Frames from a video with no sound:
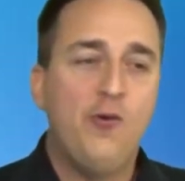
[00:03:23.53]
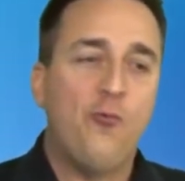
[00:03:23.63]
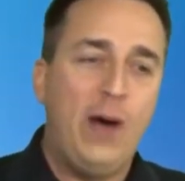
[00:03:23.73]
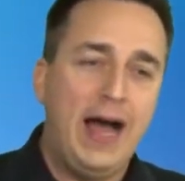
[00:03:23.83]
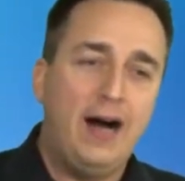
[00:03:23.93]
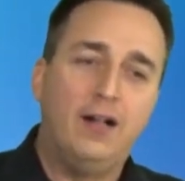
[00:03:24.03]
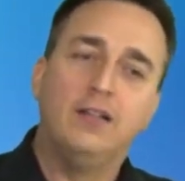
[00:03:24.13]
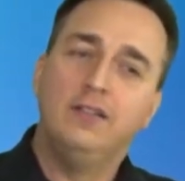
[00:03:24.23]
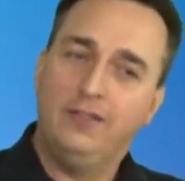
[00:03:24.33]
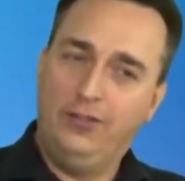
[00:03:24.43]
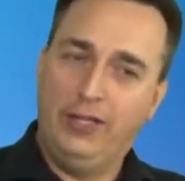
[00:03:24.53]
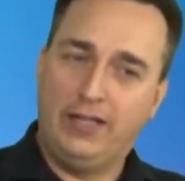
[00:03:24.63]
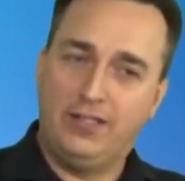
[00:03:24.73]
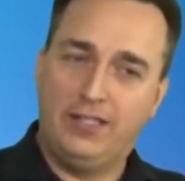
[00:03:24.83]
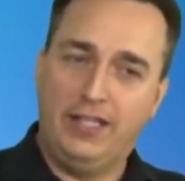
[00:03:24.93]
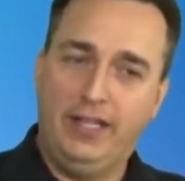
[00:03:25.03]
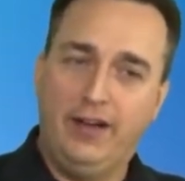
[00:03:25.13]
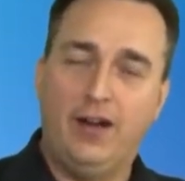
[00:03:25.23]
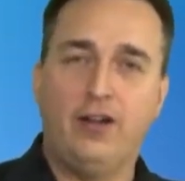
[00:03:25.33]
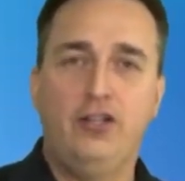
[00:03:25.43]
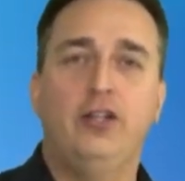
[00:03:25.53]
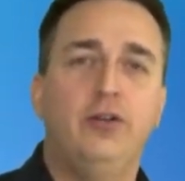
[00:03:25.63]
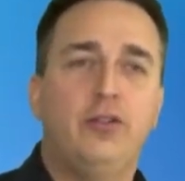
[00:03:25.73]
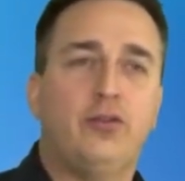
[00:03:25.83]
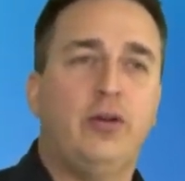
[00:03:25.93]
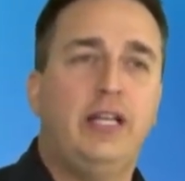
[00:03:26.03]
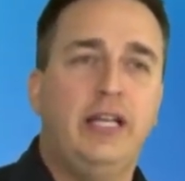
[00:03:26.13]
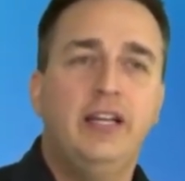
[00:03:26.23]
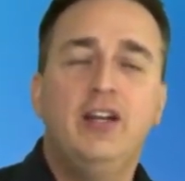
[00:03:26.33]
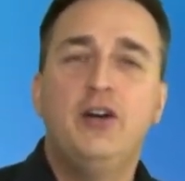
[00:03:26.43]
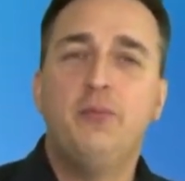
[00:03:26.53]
while you get to see our new 3D